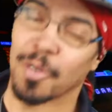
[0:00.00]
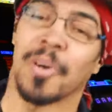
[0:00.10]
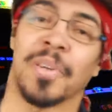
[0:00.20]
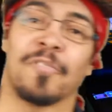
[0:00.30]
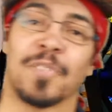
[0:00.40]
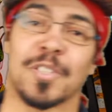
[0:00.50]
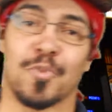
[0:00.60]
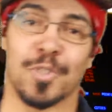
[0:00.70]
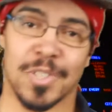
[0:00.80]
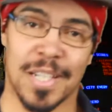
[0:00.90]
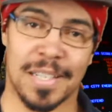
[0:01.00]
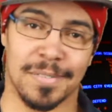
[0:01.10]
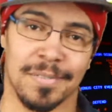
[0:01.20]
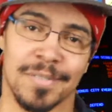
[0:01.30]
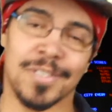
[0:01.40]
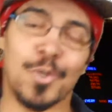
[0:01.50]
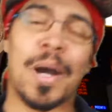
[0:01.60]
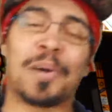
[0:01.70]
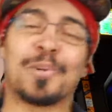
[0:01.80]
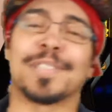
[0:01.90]
talk about Netflix for a second. Let's
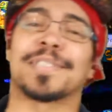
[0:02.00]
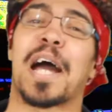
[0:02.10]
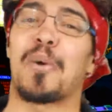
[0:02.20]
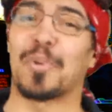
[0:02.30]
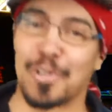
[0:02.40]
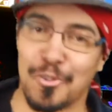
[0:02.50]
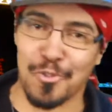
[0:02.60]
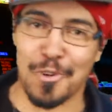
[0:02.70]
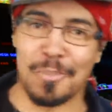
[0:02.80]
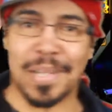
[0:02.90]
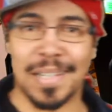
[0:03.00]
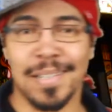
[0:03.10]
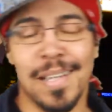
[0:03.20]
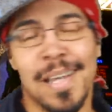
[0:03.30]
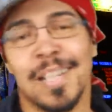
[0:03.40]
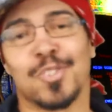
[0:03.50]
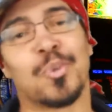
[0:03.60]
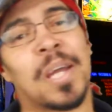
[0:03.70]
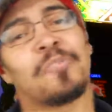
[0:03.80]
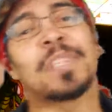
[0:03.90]
go out on a sour note for a minute.
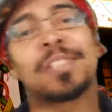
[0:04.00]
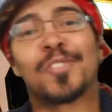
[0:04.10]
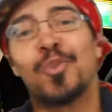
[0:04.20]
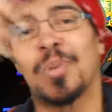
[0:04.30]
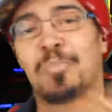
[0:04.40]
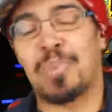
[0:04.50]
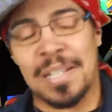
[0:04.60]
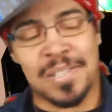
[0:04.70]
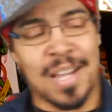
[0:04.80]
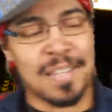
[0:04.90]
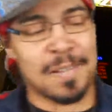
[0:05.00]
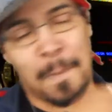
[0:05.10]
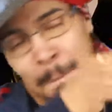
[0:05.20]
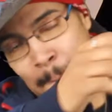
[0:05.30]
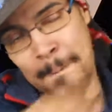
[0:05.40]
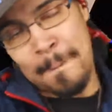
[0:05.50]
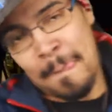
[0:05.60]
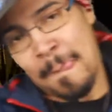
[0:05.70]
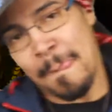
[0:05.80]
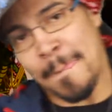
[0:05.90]
So Netflix is doing a price hike.
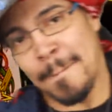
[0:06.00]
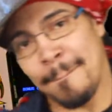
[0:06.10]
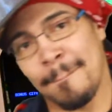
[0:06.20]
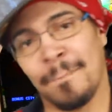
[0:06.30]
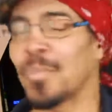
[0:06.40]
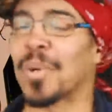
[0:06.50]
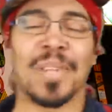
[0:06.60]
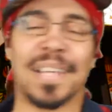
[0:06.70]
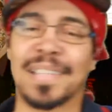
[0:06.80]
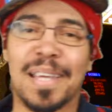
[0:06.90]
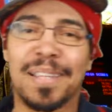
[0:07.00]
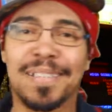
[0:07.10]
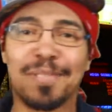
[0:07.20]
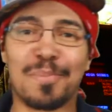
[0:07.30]
We don't like that.